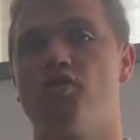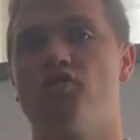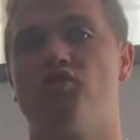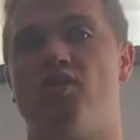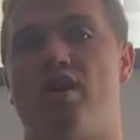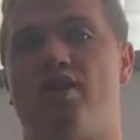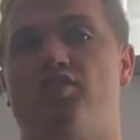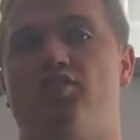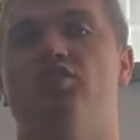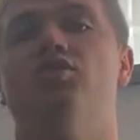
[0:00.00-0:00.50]

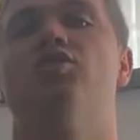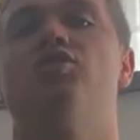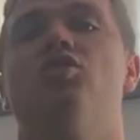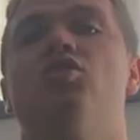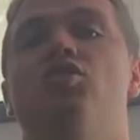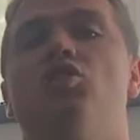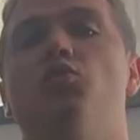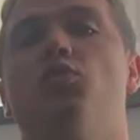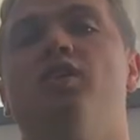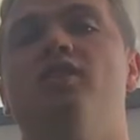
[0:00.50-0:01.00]
attractions that
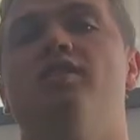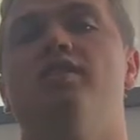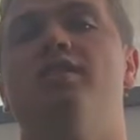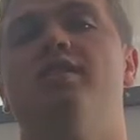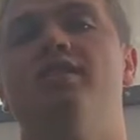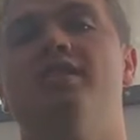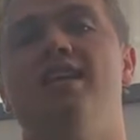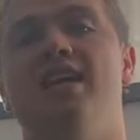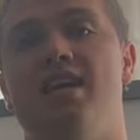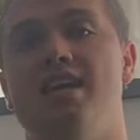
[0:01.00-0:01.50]
you can
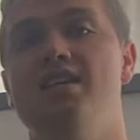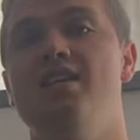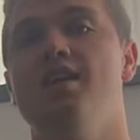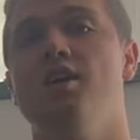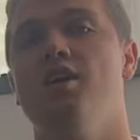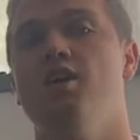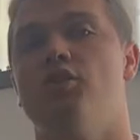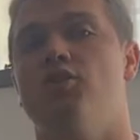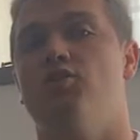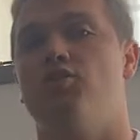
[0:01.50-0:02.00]
see
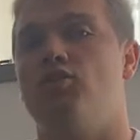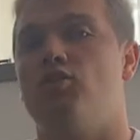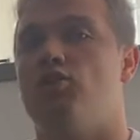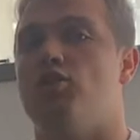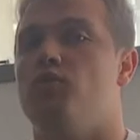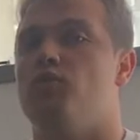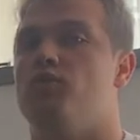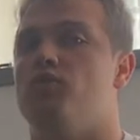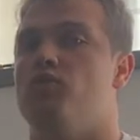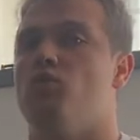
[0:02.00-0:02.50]

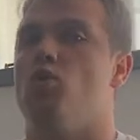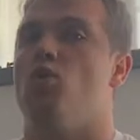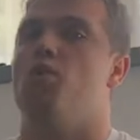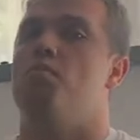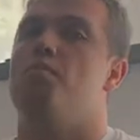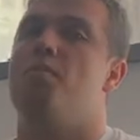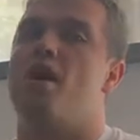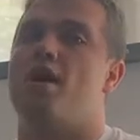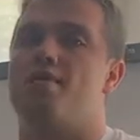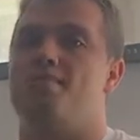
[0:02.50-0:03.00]
to your
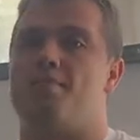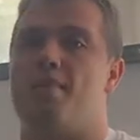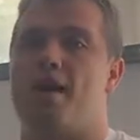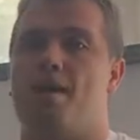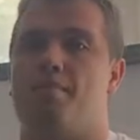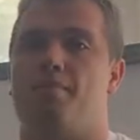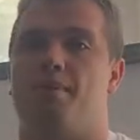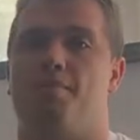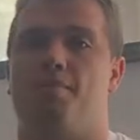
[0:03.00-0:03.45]
mind map.